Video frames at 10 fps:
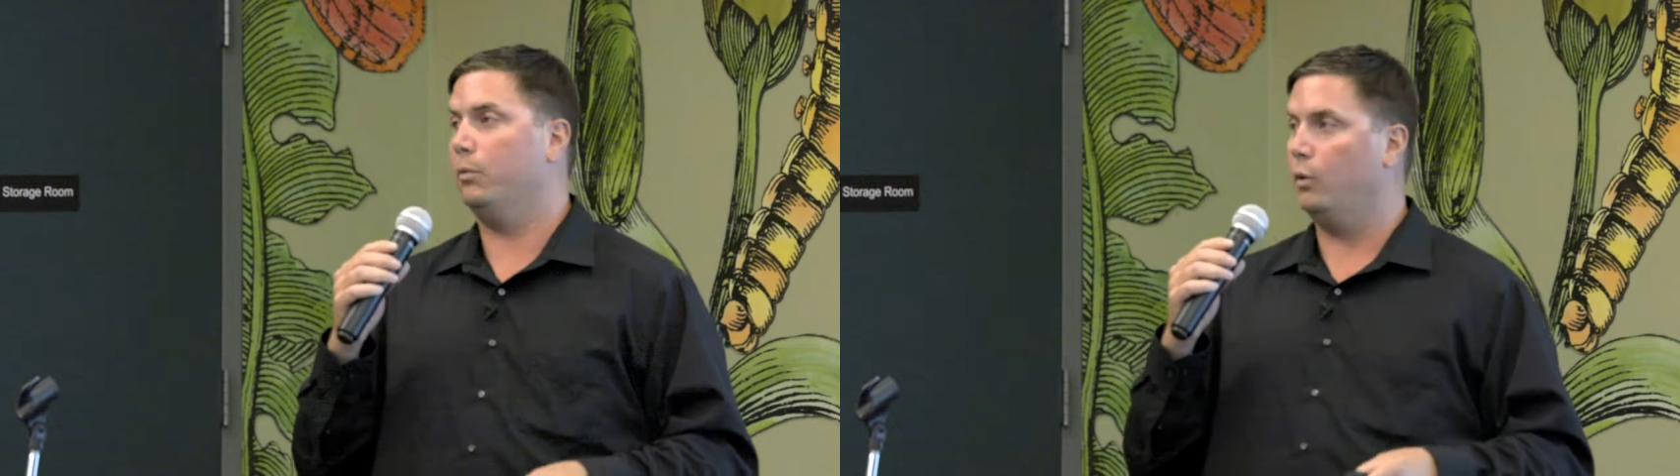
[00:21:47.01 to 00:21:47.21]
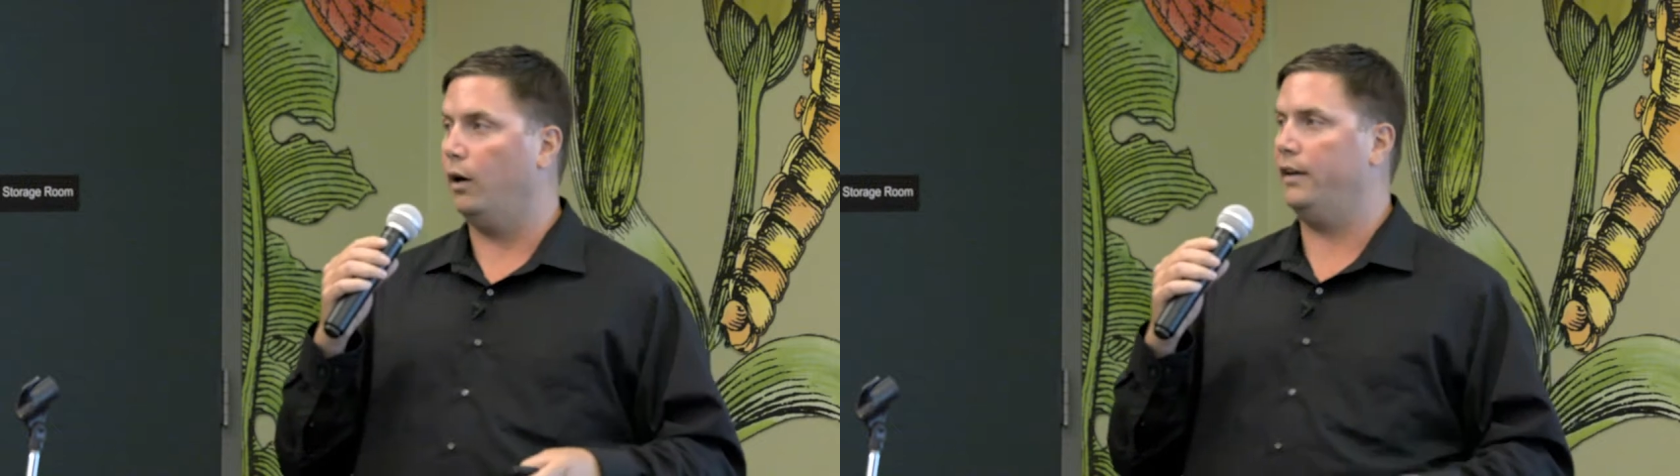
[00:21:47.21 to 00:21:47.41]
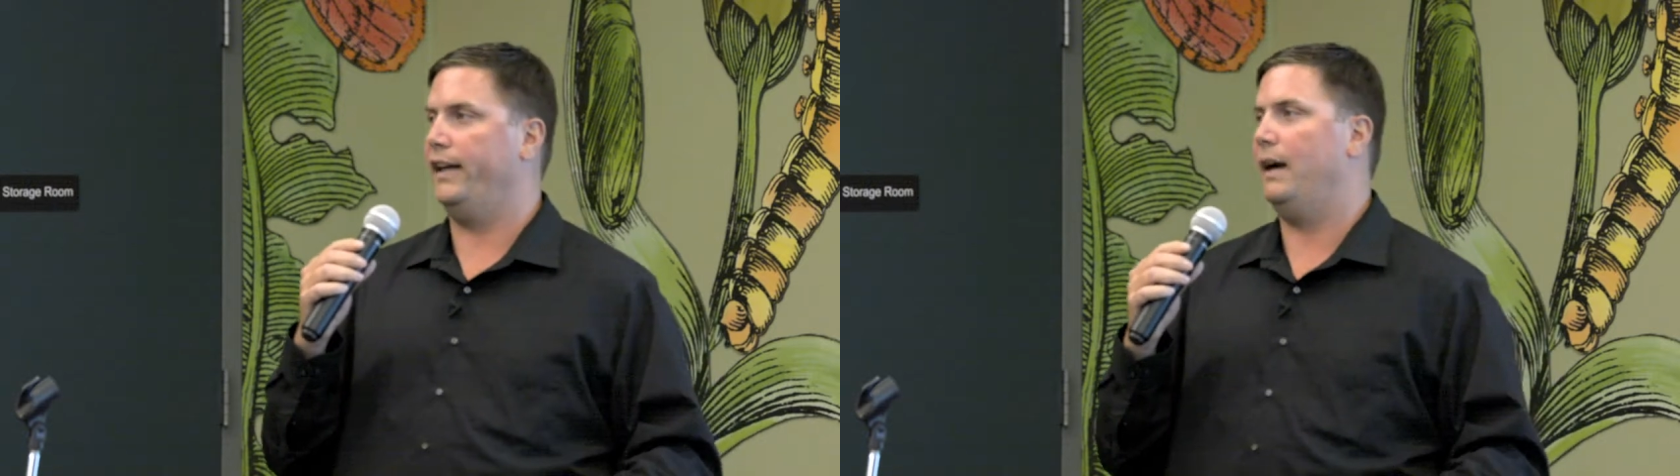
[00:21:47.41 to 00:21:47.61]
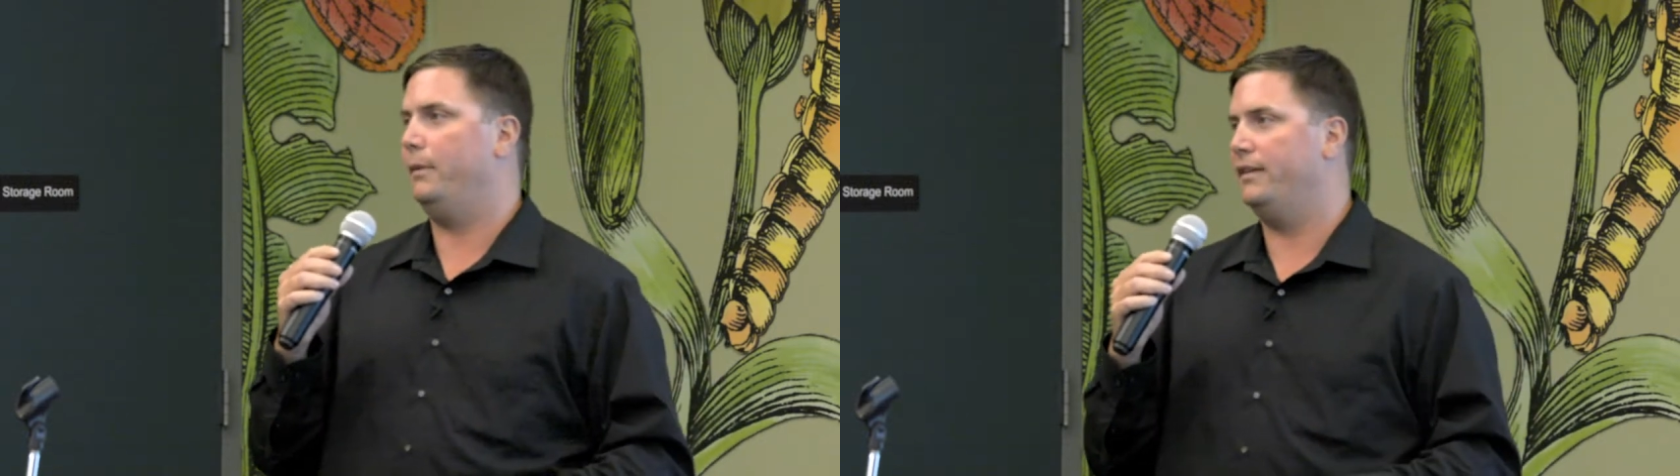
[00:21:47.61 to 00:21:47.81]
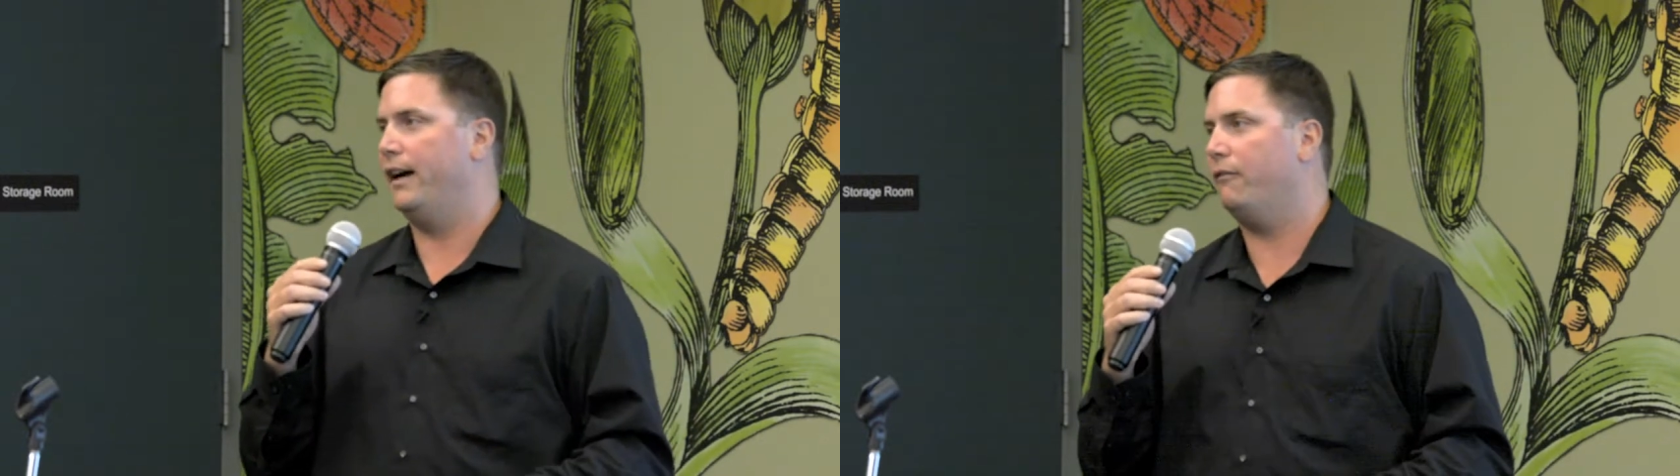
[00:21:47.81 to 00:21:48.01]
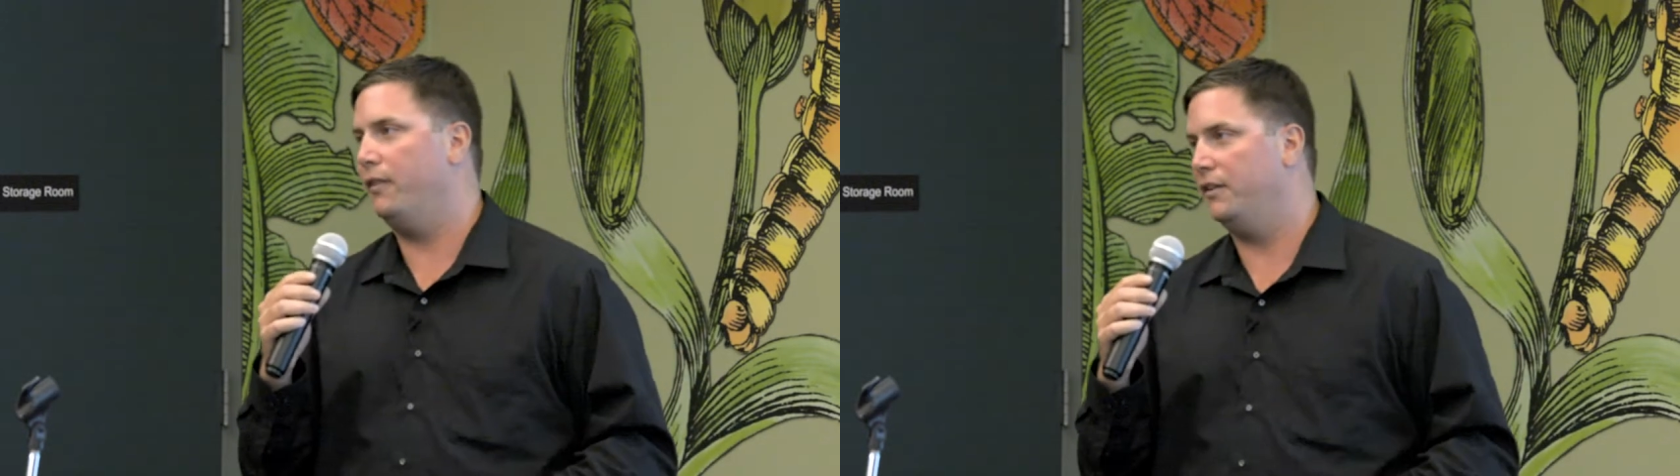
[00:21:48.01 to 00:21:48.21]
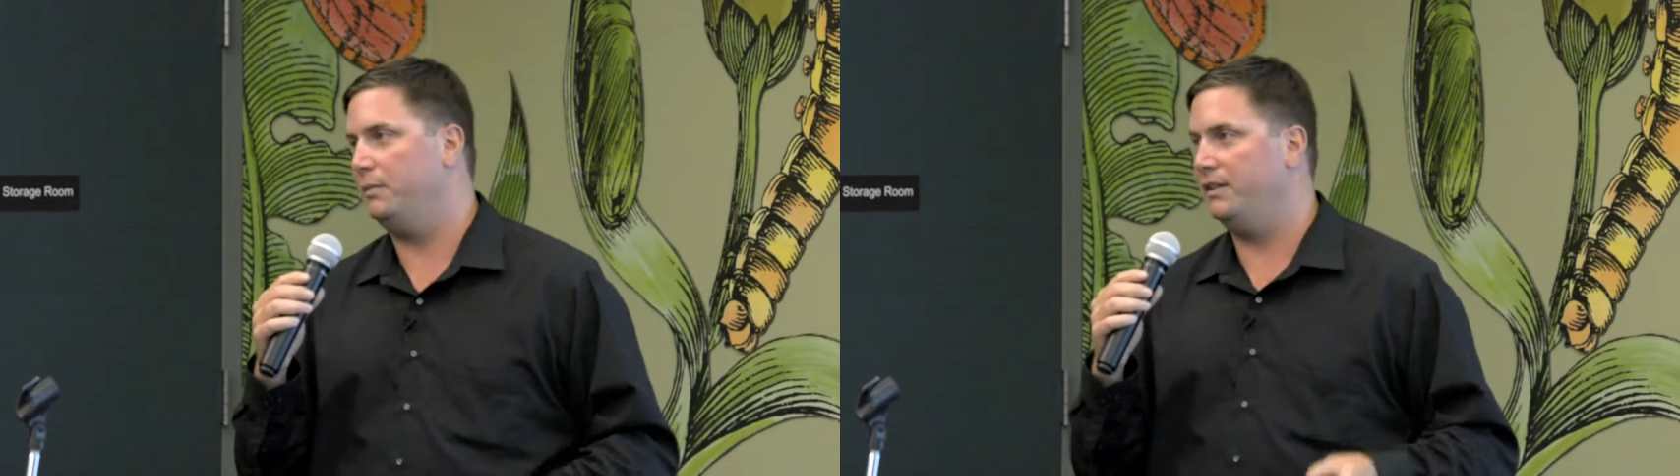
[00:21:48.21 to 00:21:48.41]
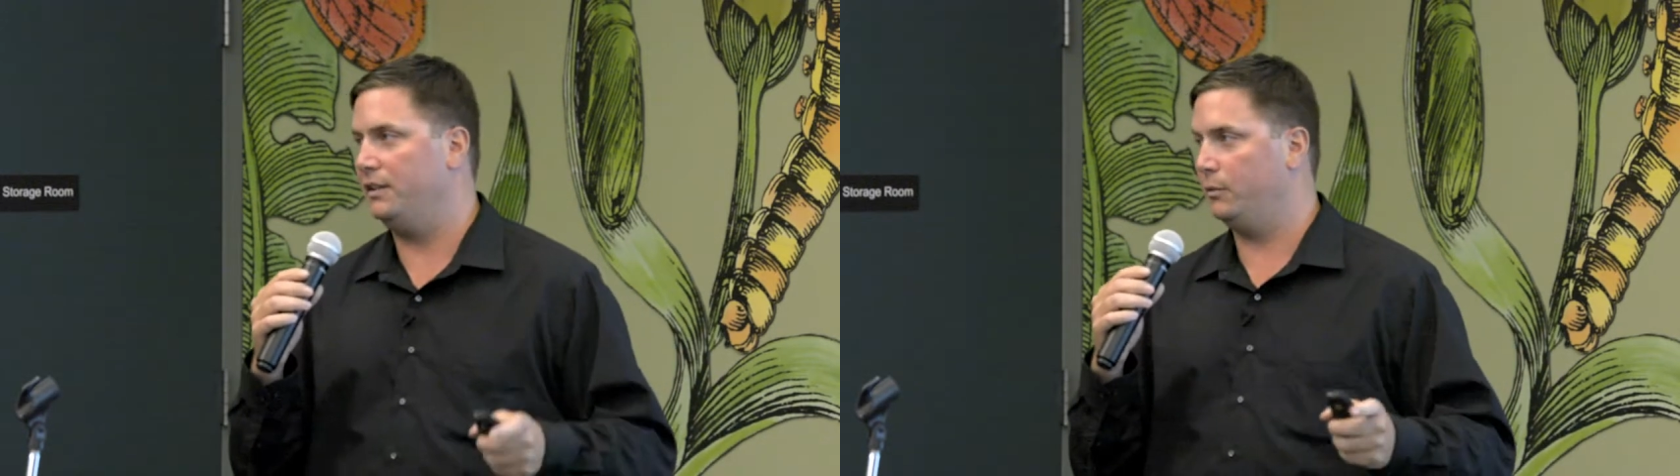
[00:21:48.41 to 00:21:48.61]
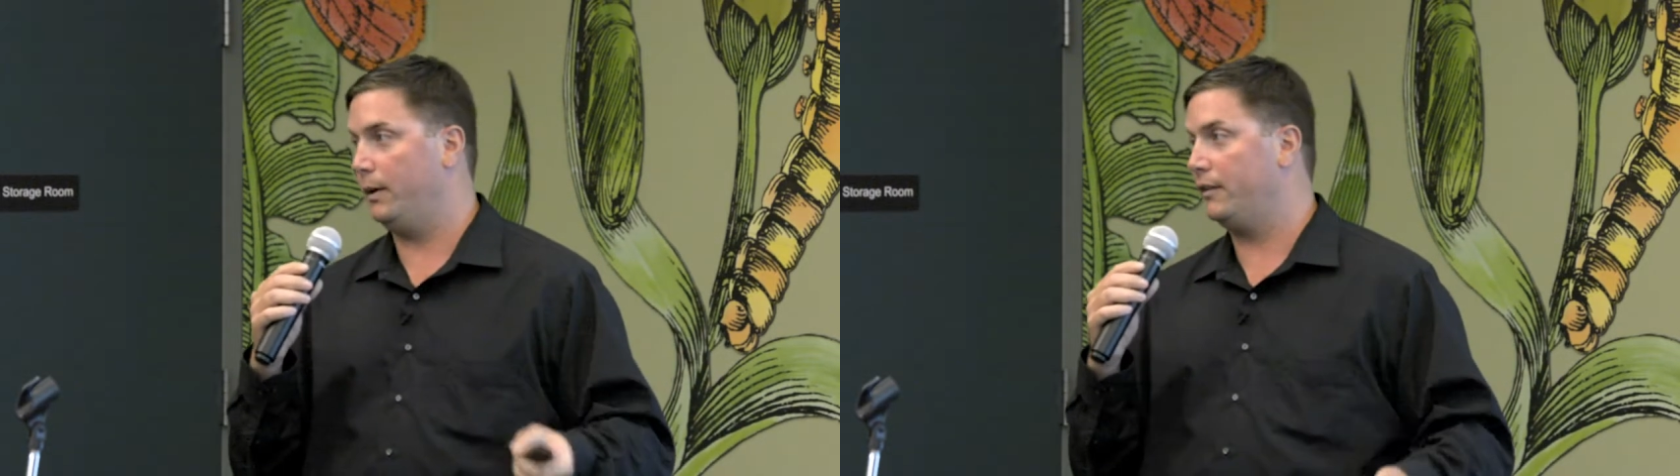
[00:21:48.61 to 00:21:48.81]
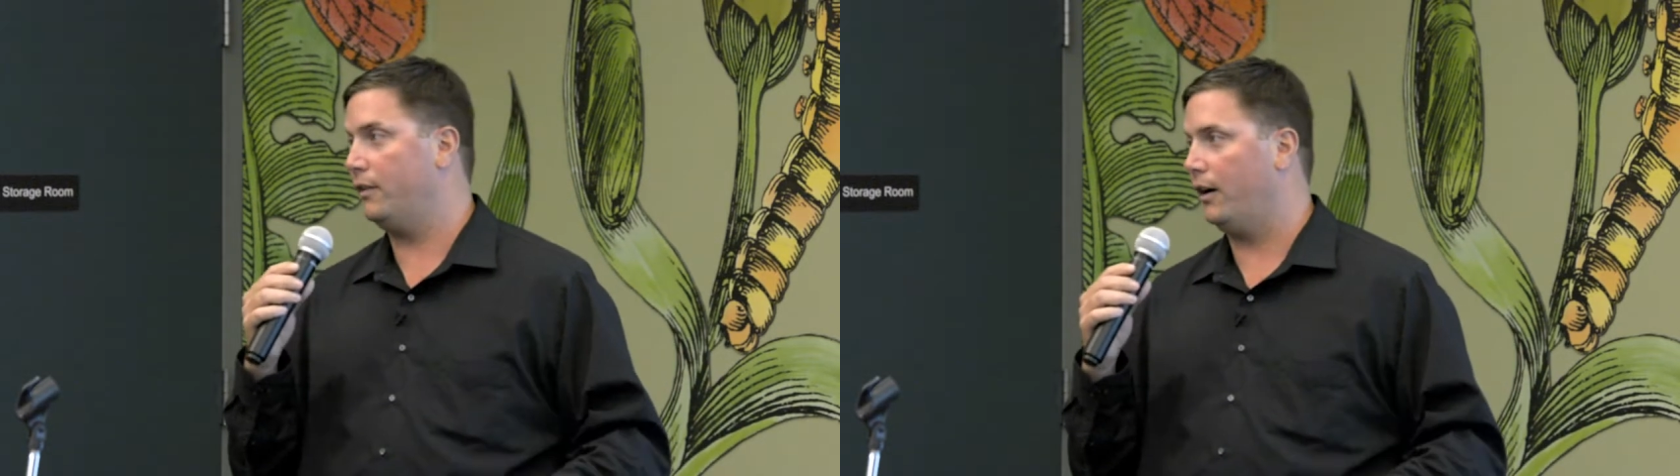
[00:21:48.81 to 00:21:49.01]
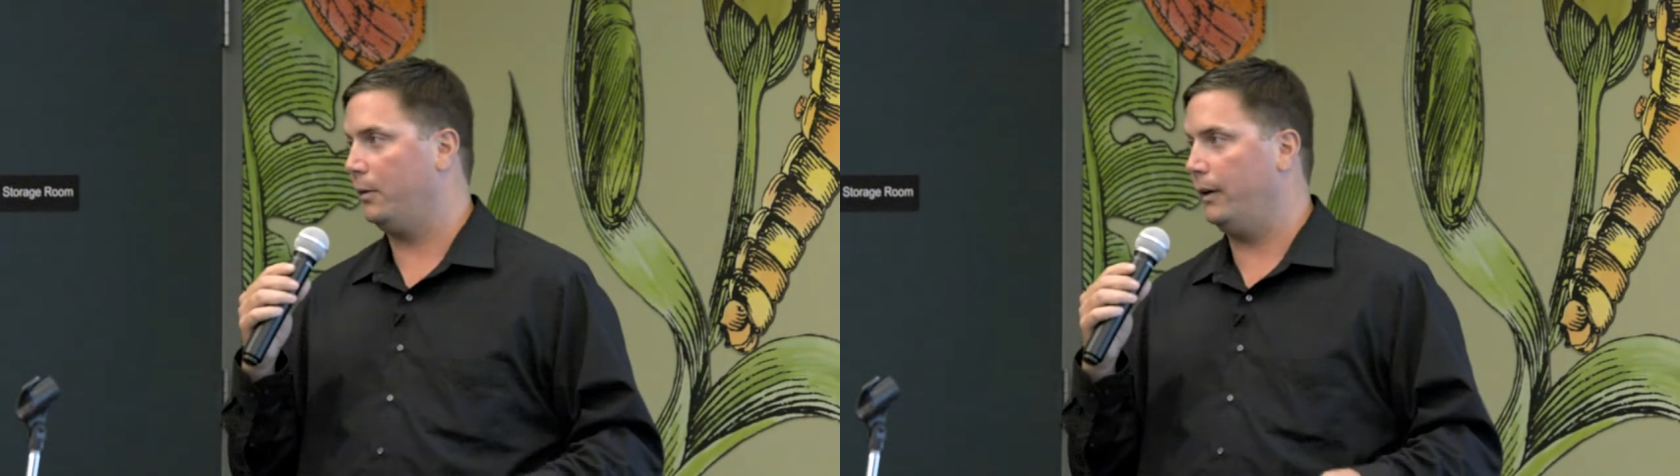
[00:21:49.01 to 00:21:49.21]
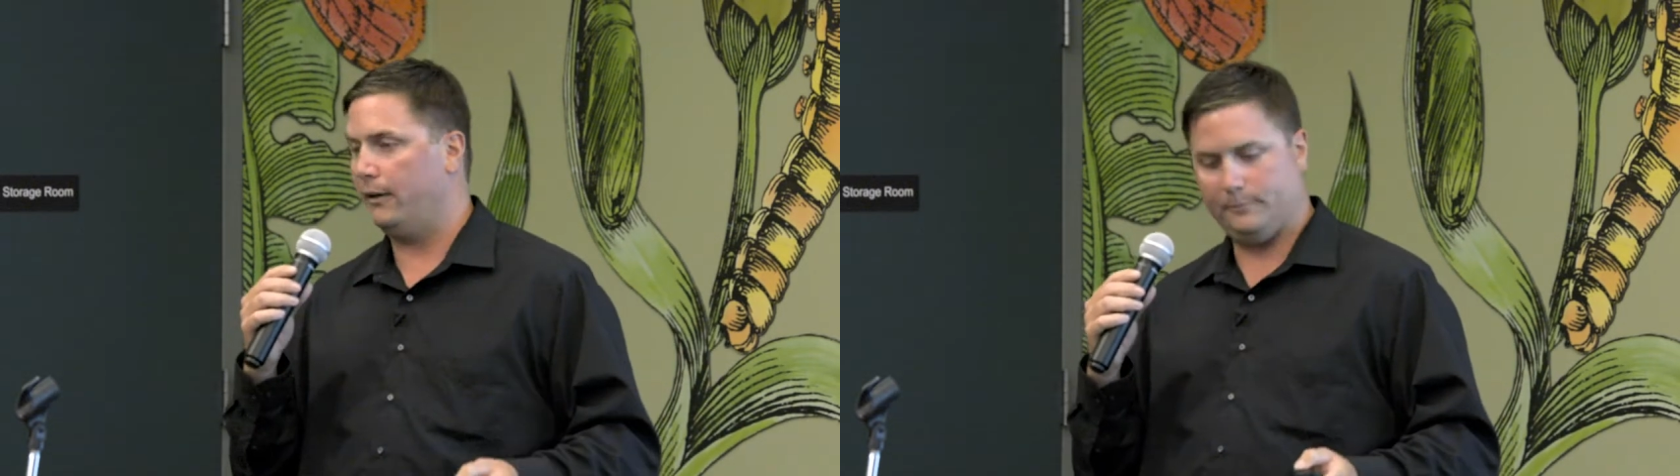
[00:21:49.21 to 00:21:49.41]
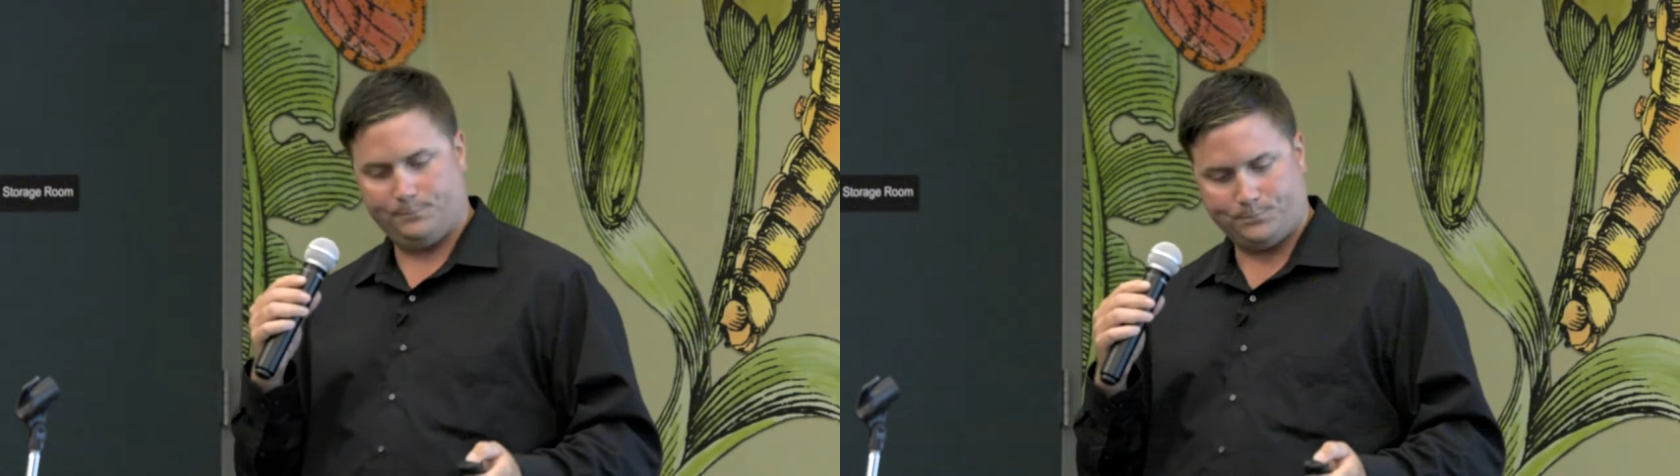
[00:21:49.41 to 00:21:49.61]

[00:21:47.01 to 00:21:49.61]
quality habitat for the species we're about to talk about.